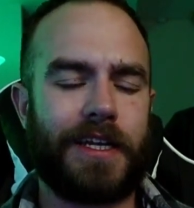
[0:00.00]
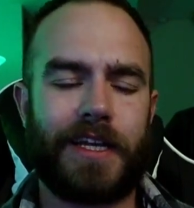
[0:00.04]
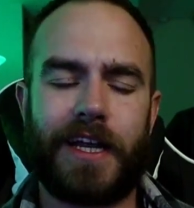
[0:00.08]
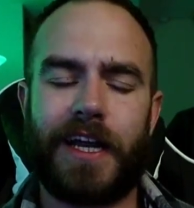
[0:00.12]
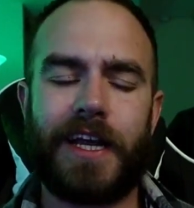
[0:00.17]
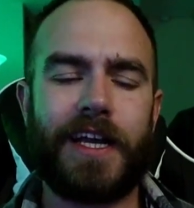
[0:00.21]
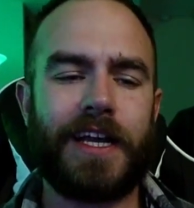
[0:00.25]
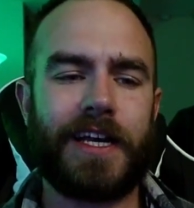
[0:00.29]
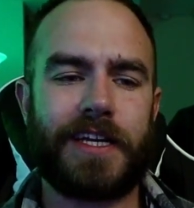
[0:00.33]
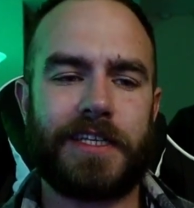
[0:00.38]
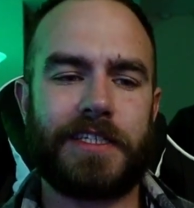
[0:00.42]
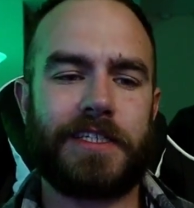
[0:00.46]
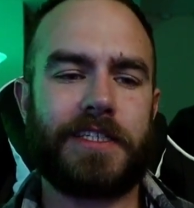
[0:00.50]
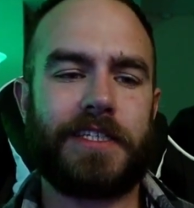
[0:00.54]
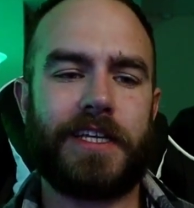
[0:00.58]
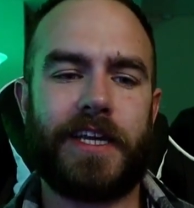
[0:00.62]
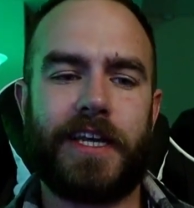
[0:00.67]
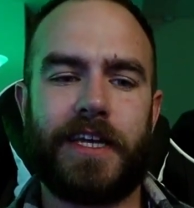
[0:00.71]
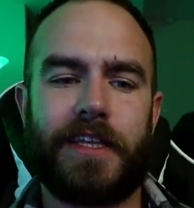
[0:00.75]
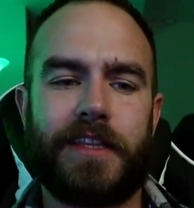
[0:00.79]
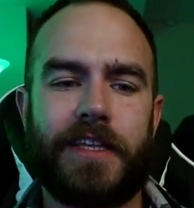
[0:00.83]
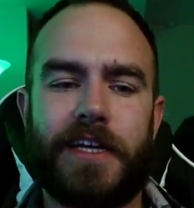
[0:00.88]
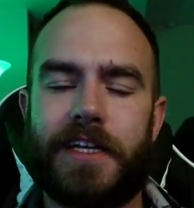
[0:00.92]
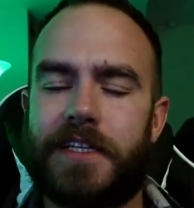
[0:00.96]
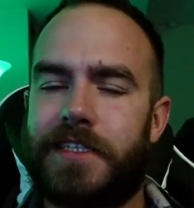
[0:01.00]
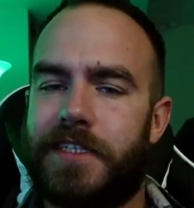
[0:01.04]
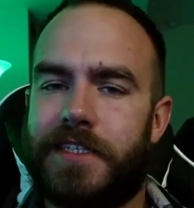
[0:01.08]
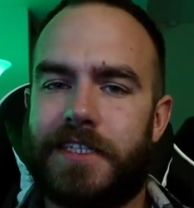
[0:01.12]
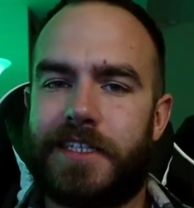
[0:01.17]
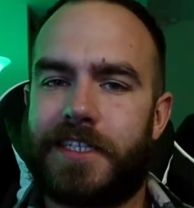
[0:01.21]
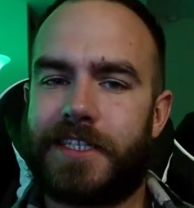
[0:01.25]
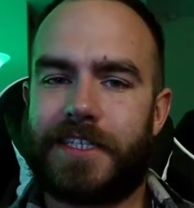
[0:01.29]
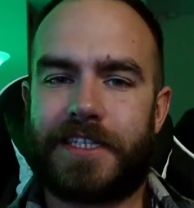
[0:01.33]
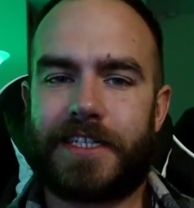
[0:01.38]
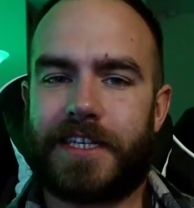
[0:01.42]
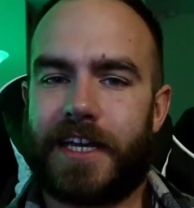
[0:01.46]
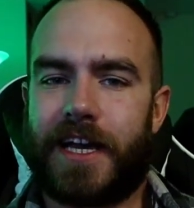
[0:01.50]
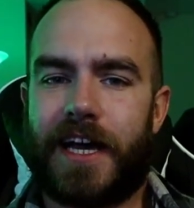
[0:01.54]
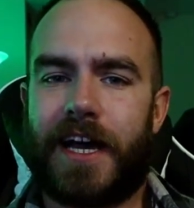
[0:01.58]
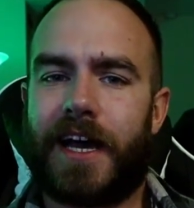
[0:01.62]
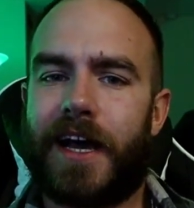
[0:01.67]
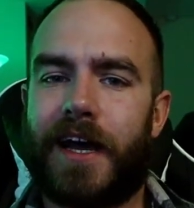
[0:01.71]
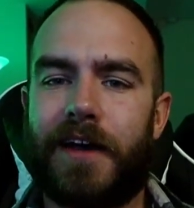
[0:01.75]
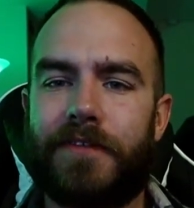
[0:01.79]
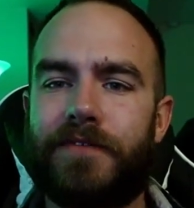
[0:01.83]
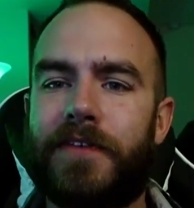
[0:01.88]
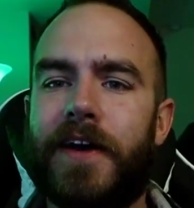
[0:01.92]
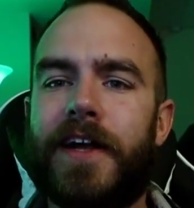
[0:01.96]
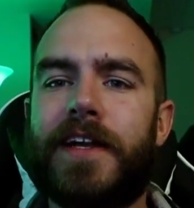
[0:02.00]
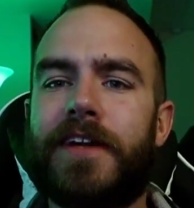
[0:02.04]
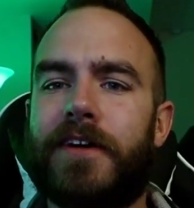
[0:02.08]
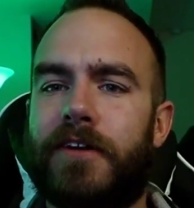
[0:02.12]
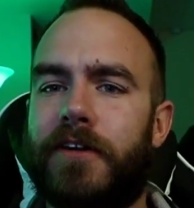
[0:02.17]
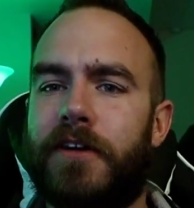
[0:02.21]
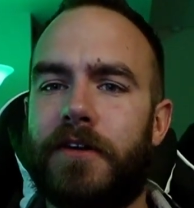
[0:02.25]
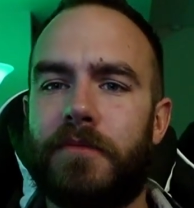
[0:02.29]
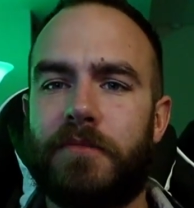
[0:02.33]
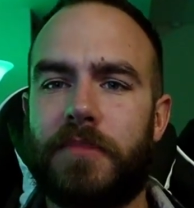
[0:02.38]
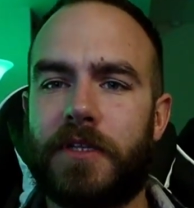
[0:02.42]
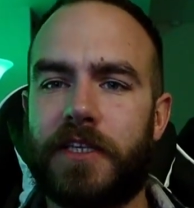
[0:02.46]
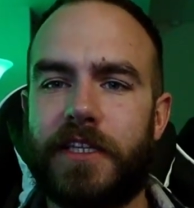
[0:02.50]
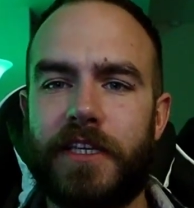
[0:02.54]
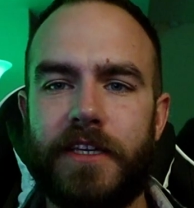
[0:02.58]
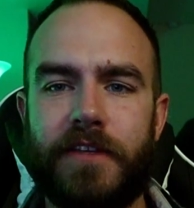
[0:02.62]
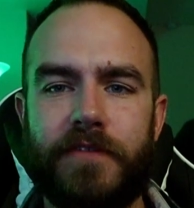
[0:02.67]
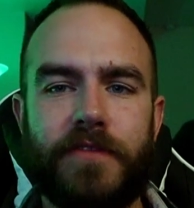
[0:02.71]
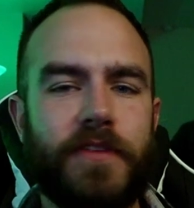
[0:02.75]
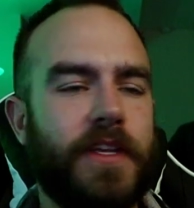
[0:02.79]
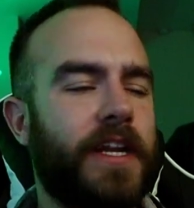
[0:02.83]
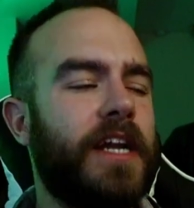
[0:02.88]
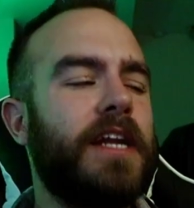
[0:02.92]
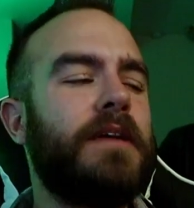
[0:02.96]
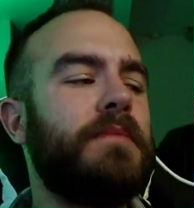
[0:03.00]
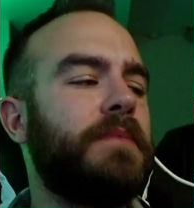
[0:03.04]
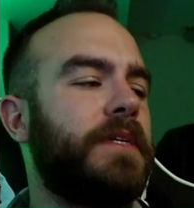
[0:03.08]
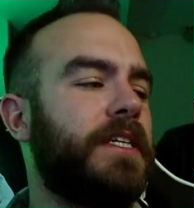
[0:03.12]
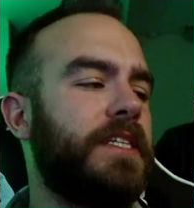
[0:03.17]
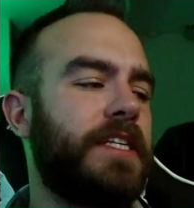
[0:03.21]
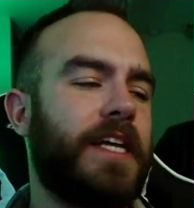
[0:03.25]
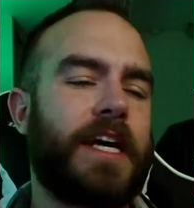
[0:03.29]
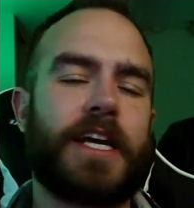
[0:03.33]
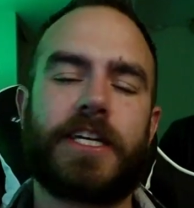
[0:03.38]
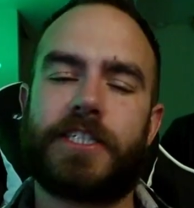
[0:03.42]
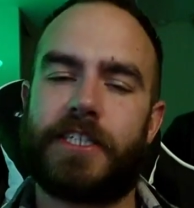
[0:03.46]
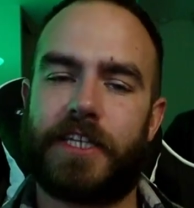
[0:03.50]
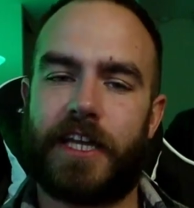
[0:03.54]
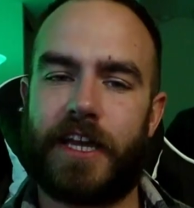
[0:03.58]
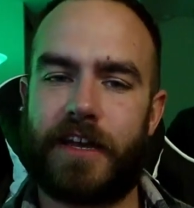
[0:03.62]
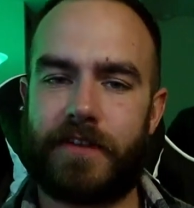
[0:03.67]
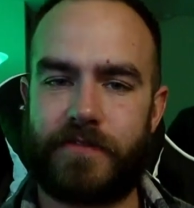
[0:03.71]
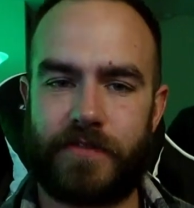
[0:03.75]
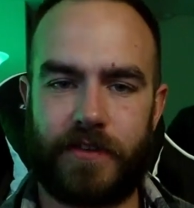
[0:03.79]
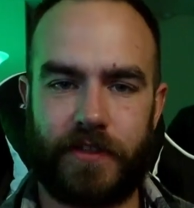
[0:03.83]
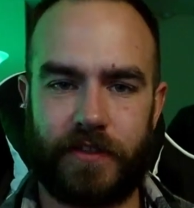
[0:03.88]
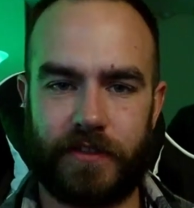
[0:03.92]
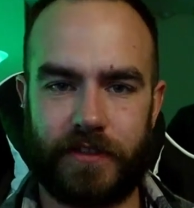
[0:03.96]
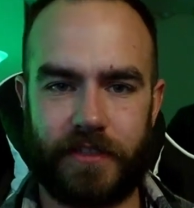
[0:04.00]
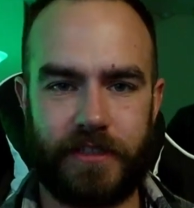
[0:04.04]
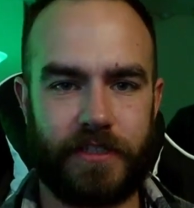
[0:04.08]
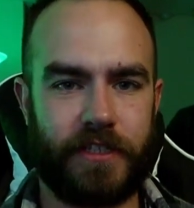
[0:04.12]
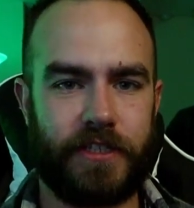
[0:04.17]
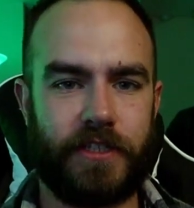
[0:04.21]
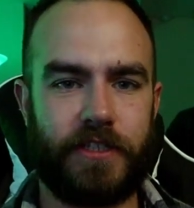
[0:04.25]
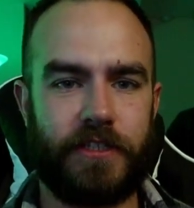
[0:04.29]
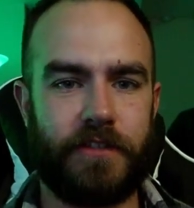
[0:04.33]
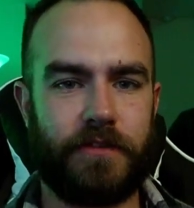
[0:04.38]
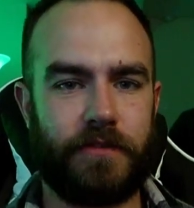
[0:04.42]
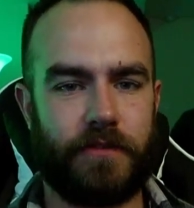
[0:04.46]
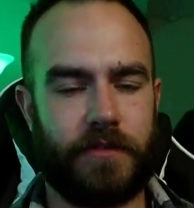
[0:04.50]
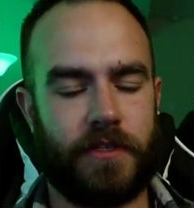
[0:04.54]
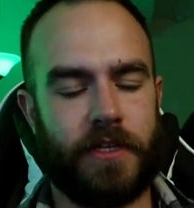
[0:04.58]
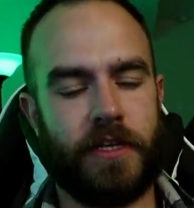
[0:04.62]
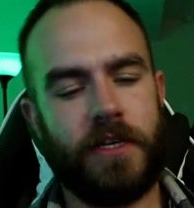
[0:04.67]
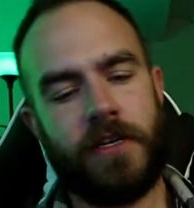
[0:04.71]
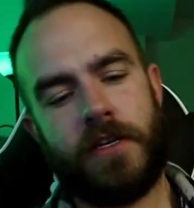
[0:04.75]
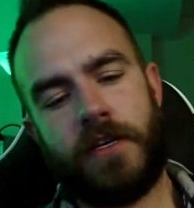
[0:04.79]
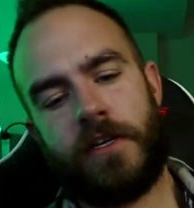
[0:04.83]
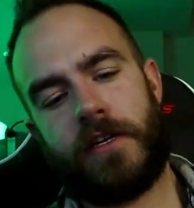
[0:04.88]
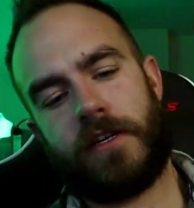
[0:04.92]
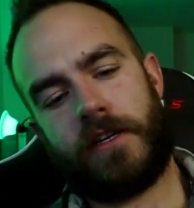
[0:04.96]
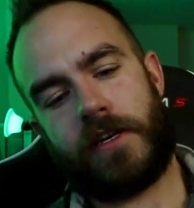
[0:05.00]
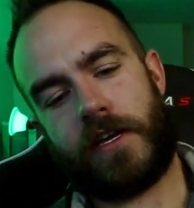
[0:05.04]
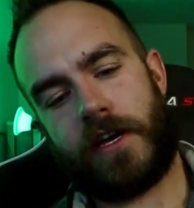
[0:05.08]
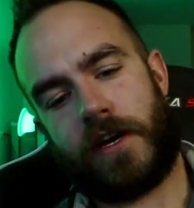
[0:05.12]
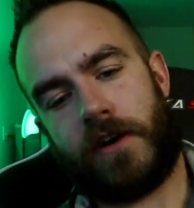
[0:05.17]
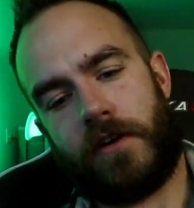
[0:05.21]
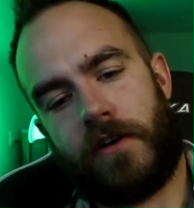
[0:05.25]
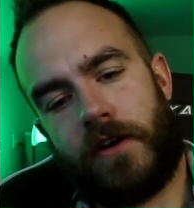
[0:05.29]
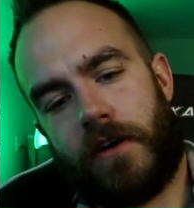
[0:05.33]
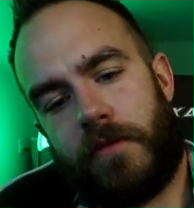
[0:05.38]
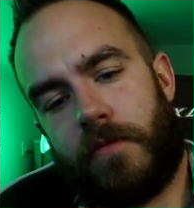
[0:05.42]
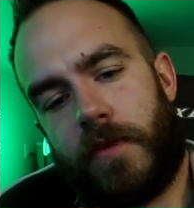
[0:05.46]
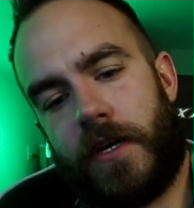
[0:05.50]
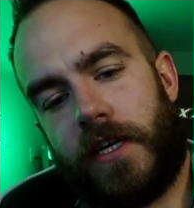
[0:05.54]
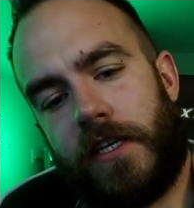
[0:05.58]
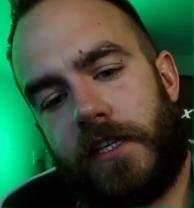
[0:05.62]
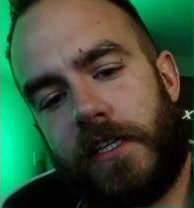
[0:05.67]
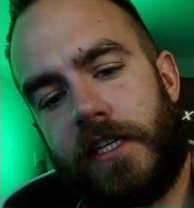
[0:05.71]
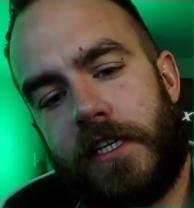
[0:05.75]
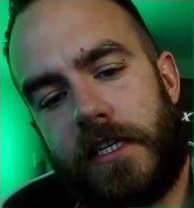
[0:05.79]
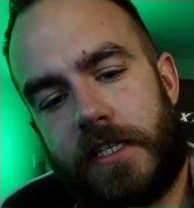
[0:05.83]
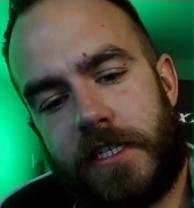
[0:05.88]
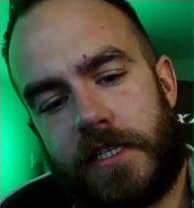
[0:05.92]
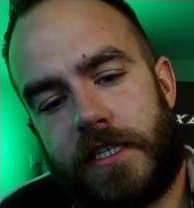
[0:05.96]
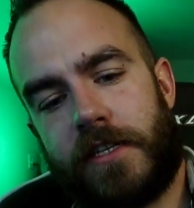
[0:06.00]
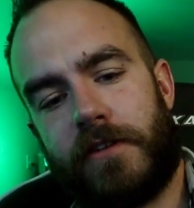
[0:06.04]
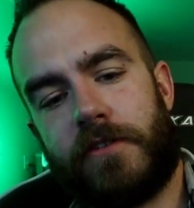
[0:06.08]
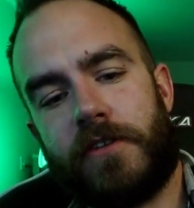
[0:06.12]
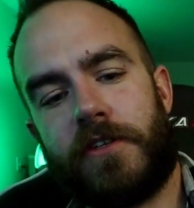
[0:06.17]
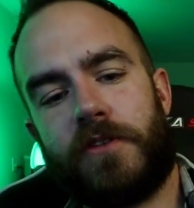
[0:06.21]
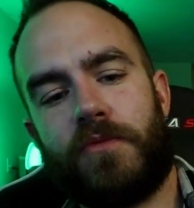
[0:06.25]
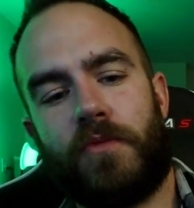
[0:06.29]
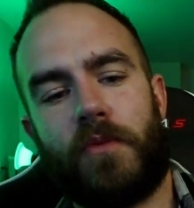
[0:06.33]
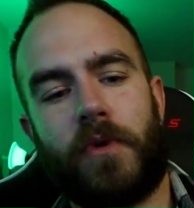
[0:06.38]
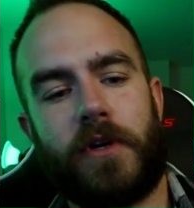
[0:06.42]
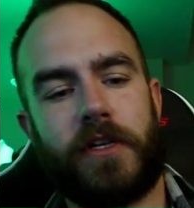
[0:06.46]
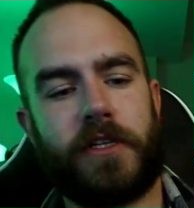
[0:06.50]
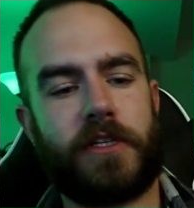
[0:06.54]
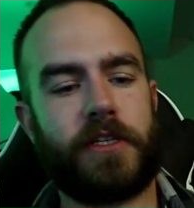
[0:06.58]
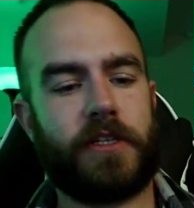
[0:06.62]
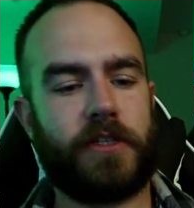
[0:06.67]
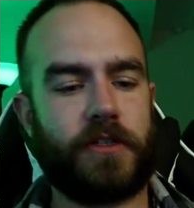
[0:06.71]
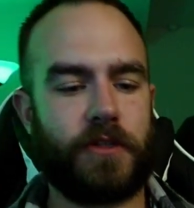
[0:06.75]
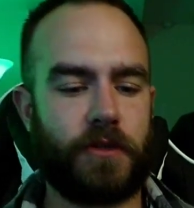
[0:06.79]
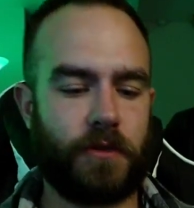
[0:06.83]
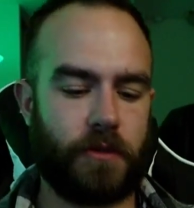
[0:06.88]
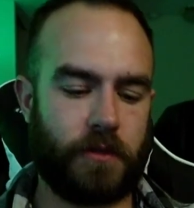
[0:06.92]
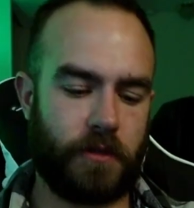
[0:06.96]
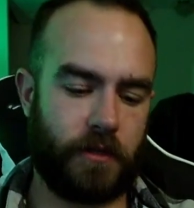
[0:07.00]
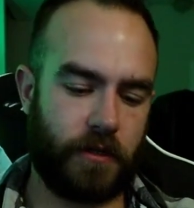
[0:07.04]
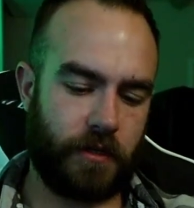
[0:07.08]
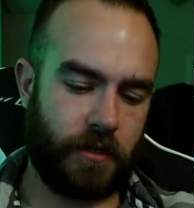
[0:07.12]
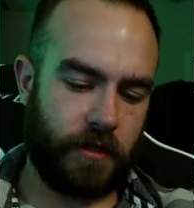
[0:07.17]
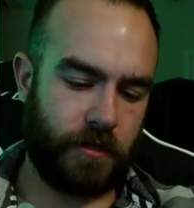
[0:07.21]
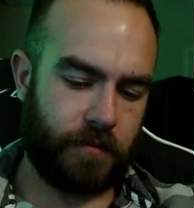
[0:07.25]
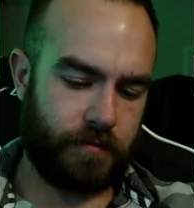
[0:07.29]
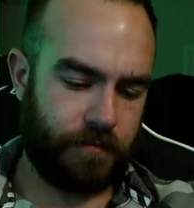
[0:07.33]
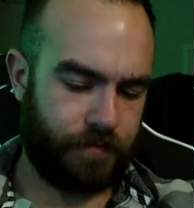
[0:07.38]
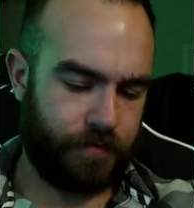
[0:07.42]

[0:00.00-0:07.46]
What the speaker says: I gotta say, I find it hard to believe that anybody's actually having all these issues. Now, on my Elite Series 1 controller,